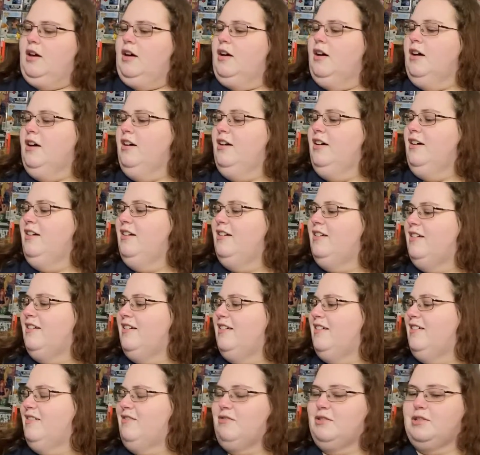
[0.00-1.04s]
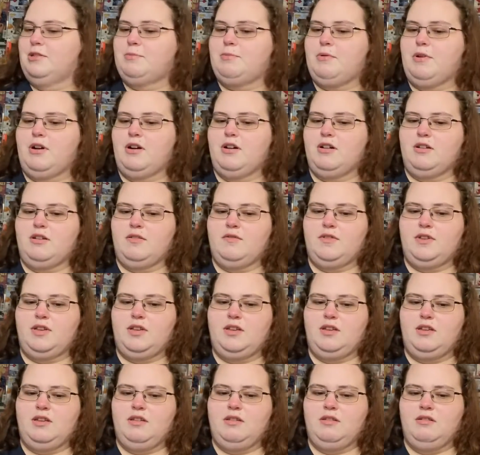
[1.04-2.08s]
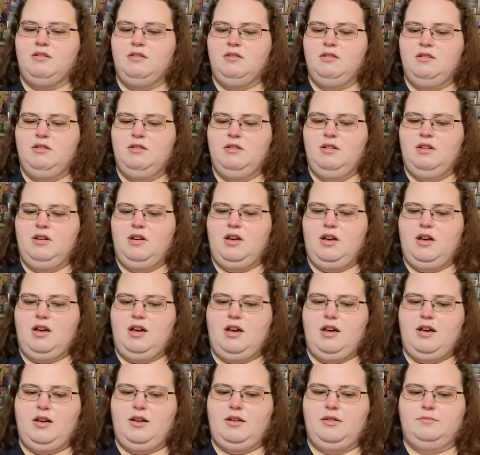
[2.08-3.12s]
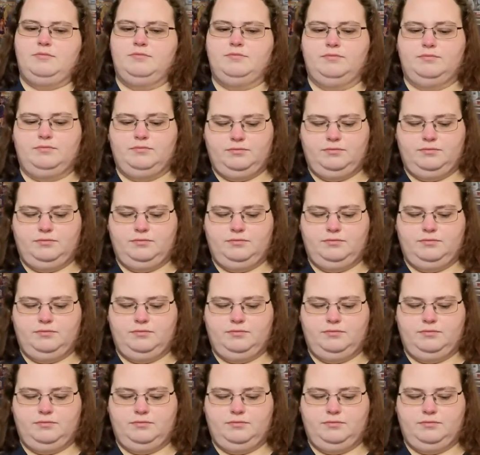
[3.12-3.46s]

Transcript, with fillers: uh, was part of the um,